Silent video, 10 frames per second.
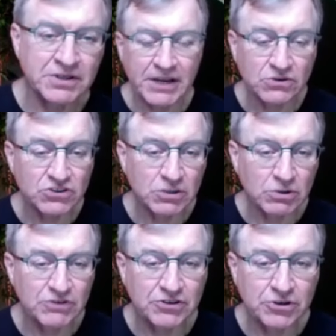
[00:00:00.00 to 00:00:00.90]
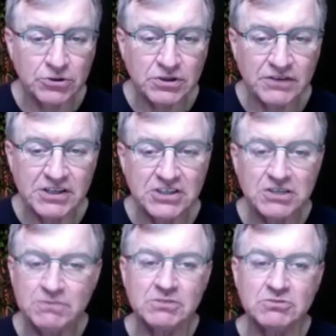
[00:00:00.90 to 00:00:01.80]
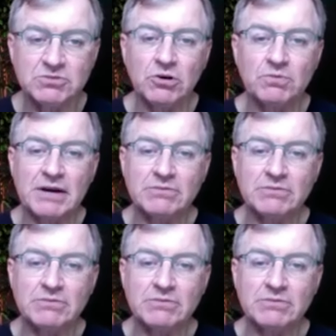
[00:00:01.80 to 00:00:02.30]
and also what to do if any symptoms pop up